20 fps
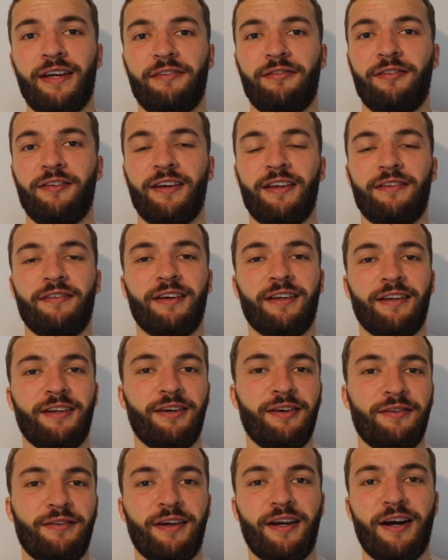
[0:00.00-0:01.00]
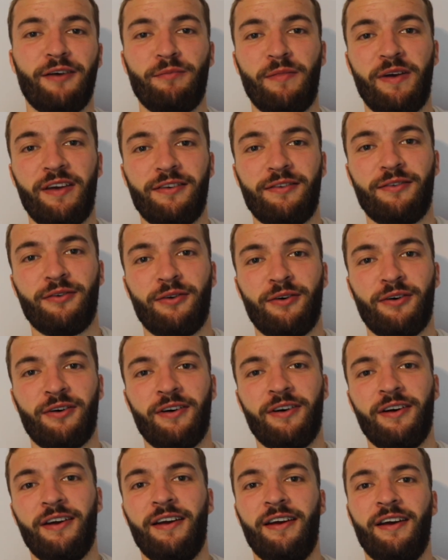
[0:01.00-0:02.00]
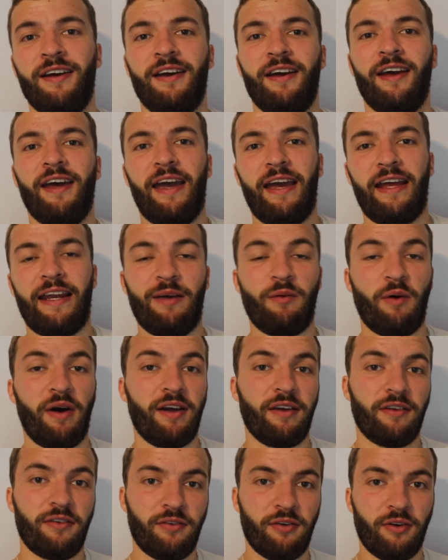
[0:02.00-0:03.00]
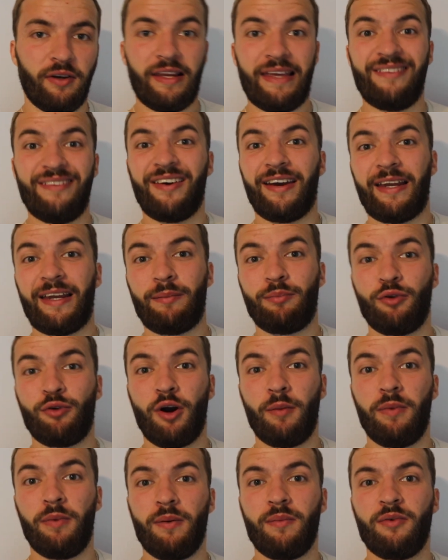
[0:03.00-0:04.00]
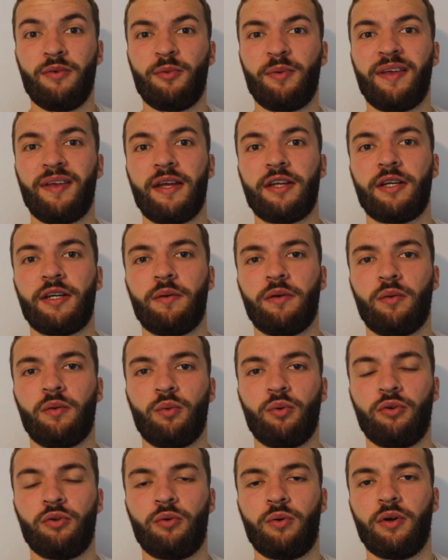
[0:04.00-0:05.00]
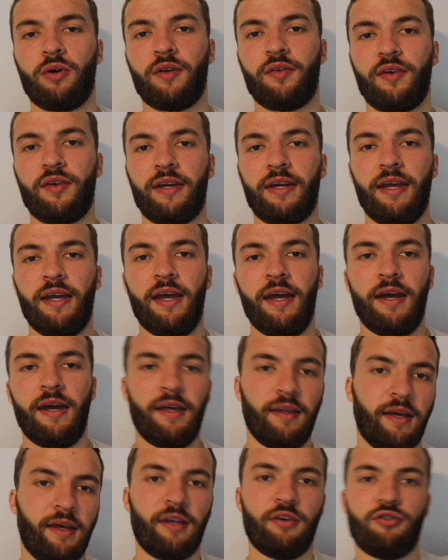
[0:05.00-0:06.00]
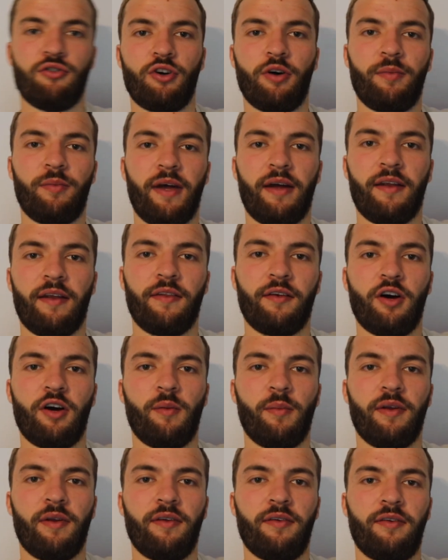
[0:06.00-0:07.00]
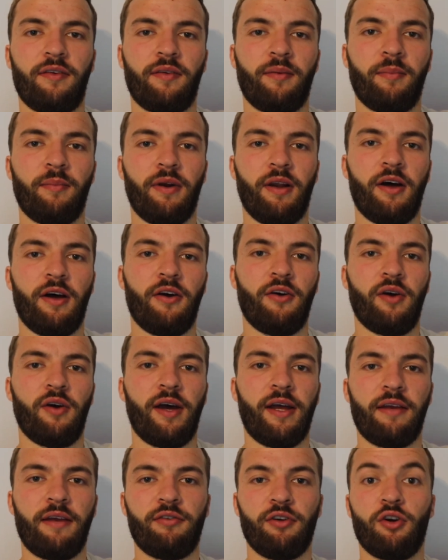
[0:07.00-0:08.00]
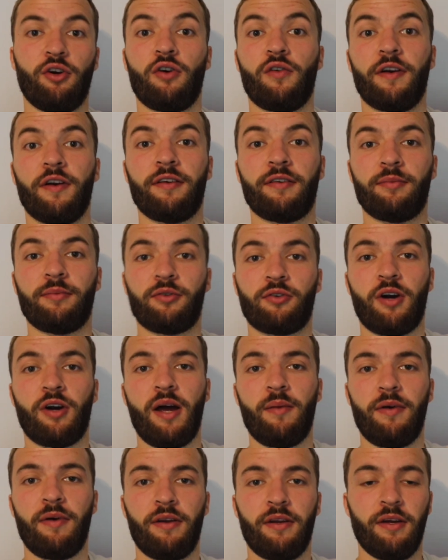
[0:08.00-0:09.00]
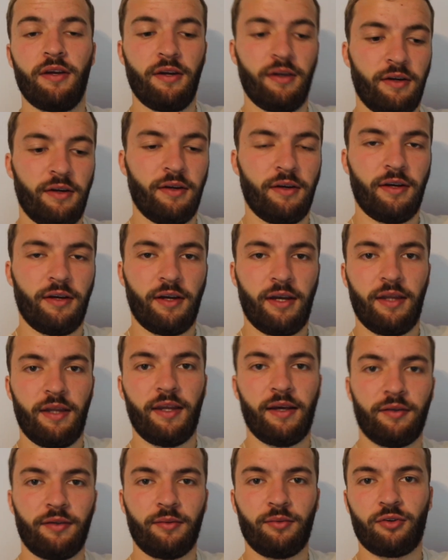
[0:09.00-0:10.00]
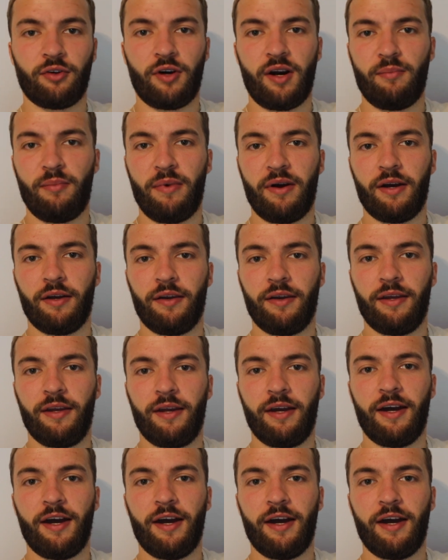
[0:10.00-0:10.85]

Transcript: if there's anything that you think I've missed or any ways to alleviate any problems potentially with the water quality, then drop down in the comments below. And if you're not already subscribing, hit that subscribe button.